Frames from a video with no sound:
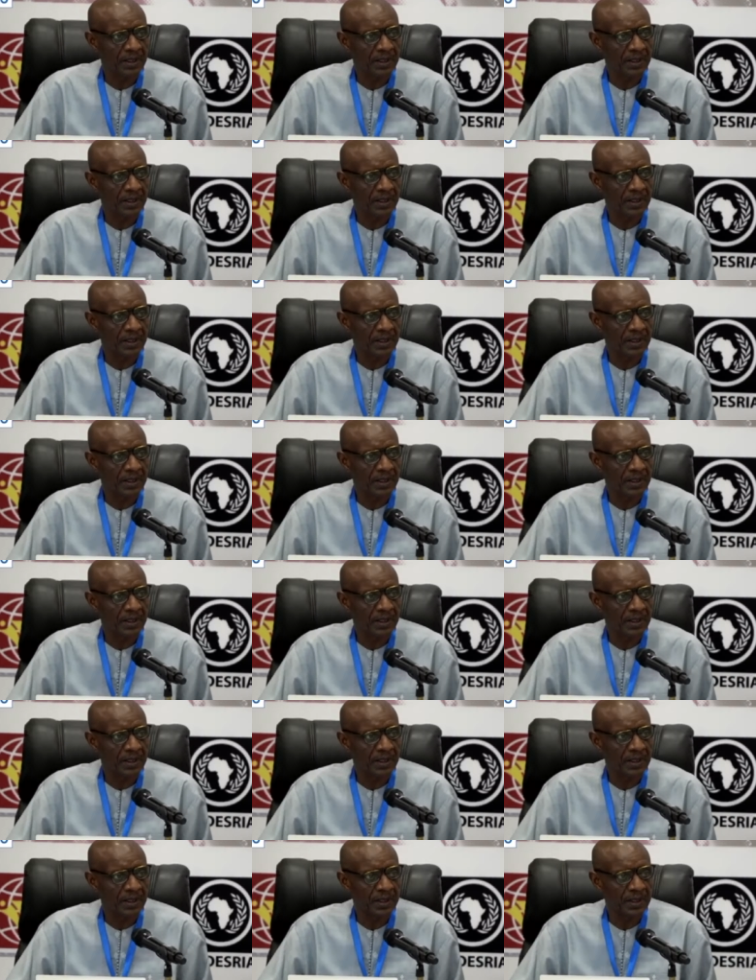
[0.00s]
as one
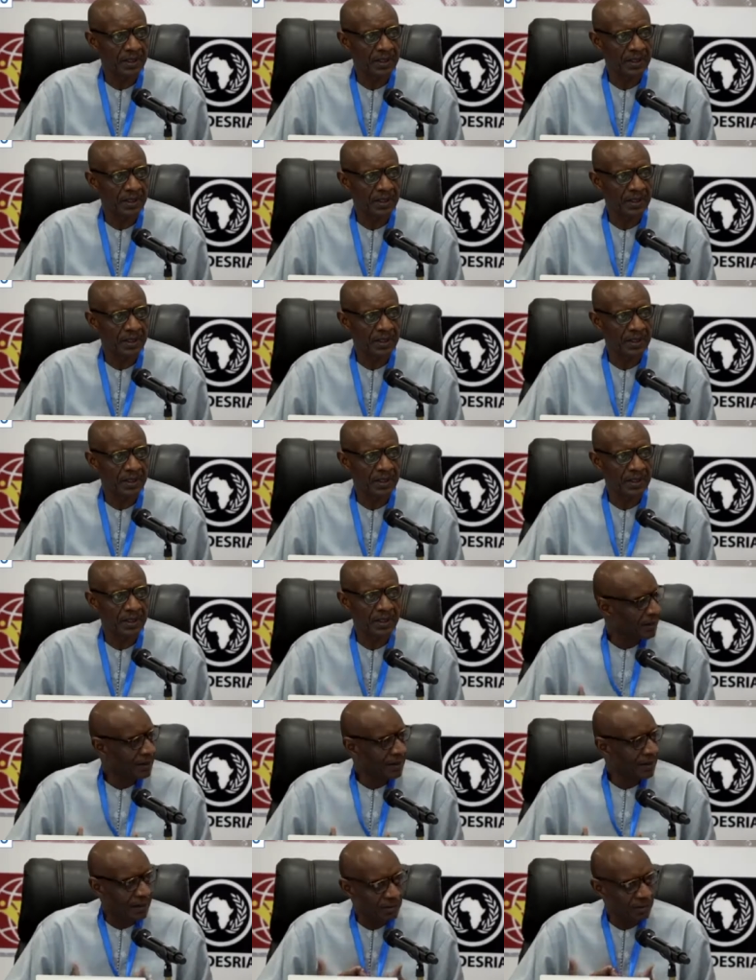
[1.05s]
finds them in
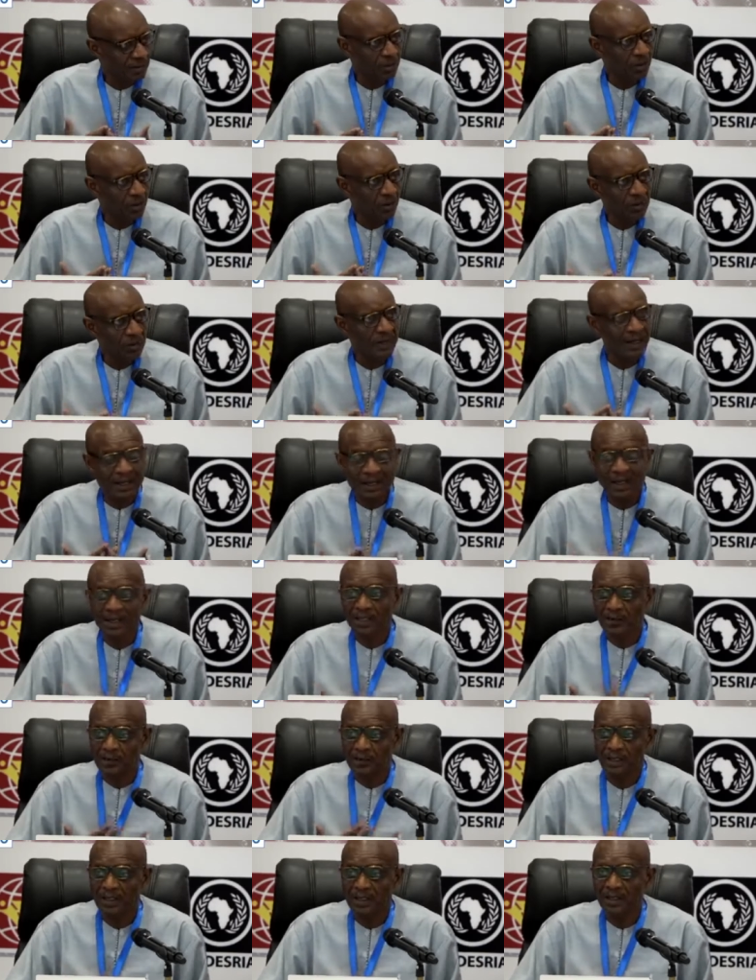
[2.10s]
so-called radical
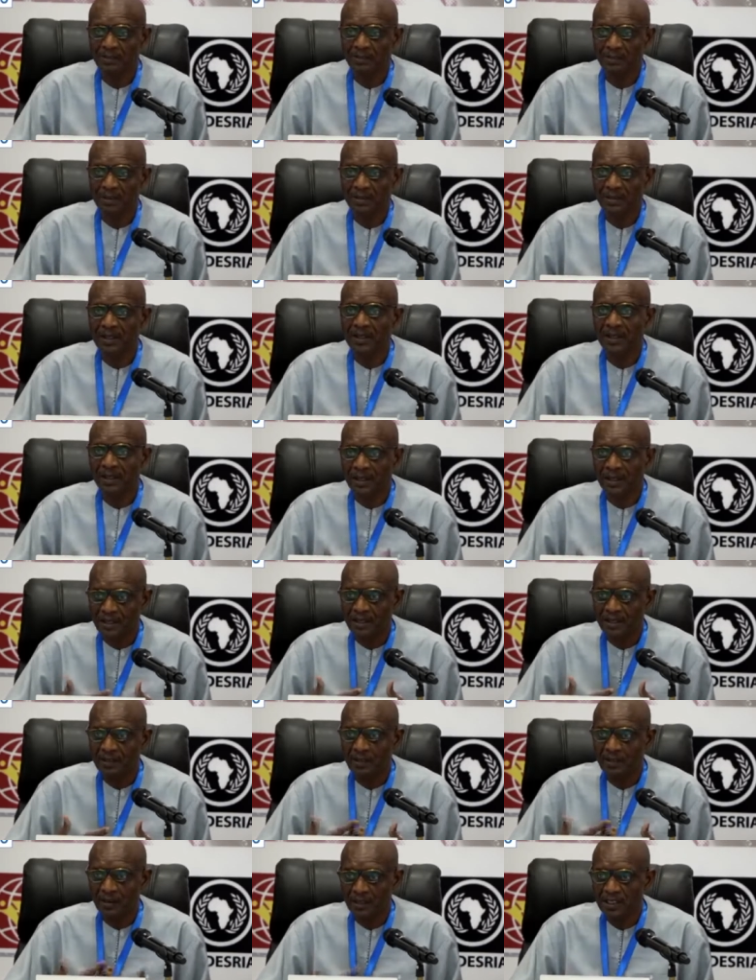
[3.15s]
scholarship, actually, radical
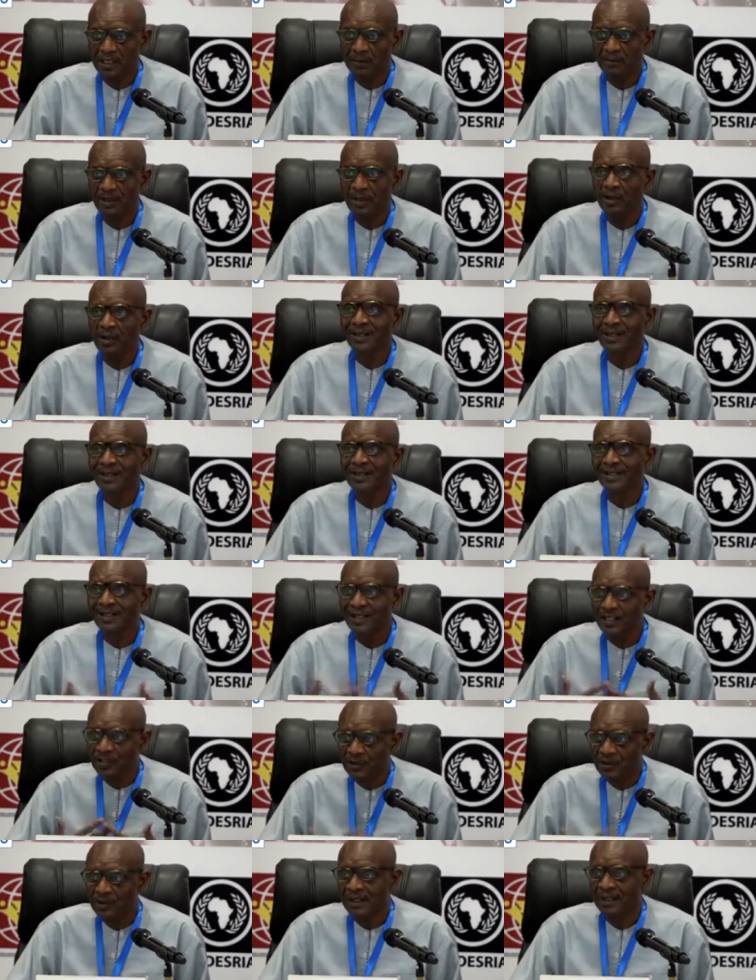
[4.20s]
scholarship
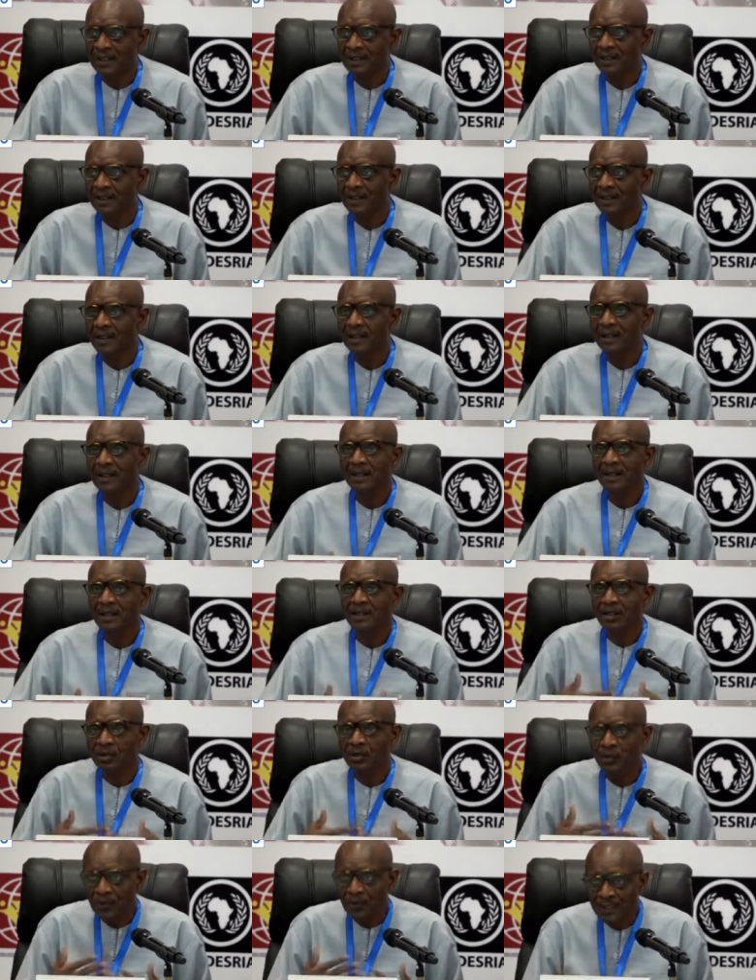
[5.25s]
unintentionally
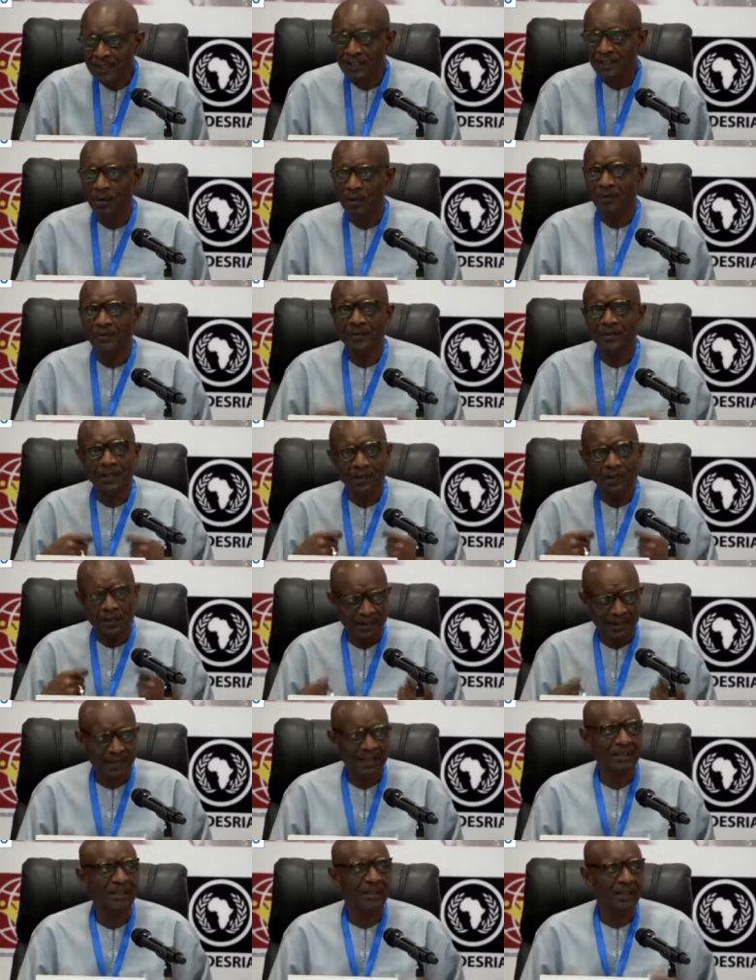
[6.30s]
uses some of the
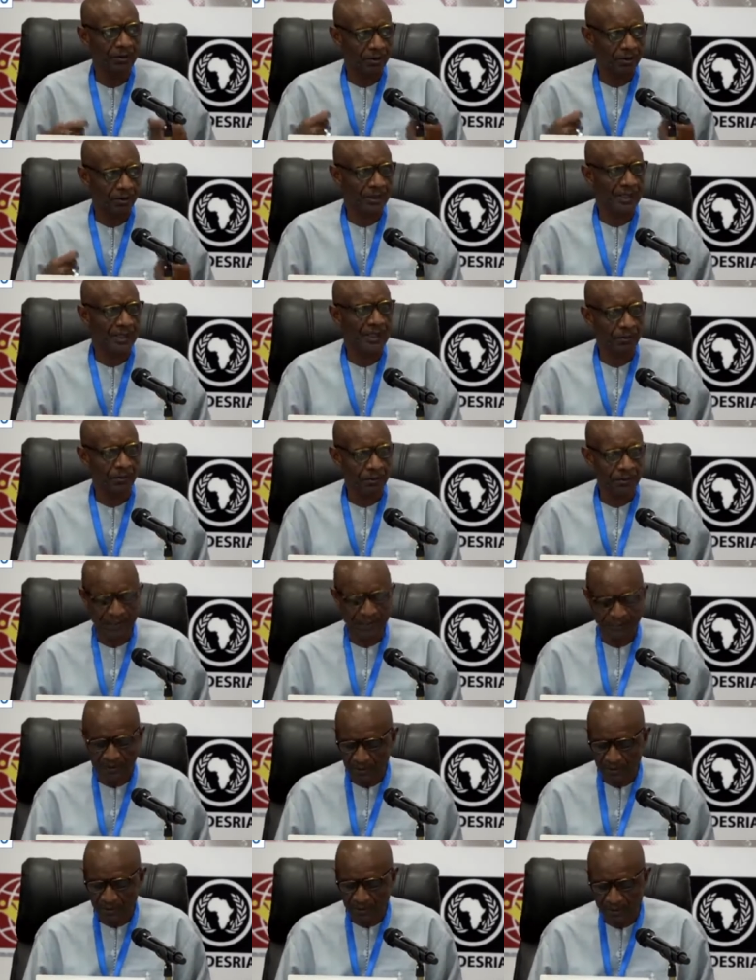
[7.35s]
Eurocentric
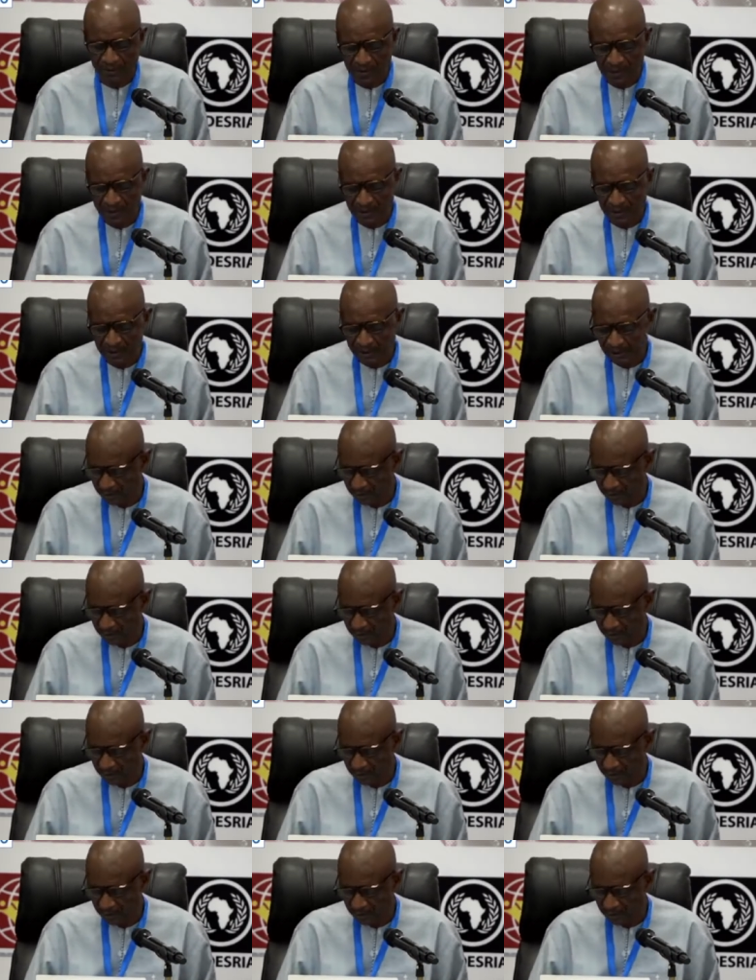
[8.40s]
conceptions in its, in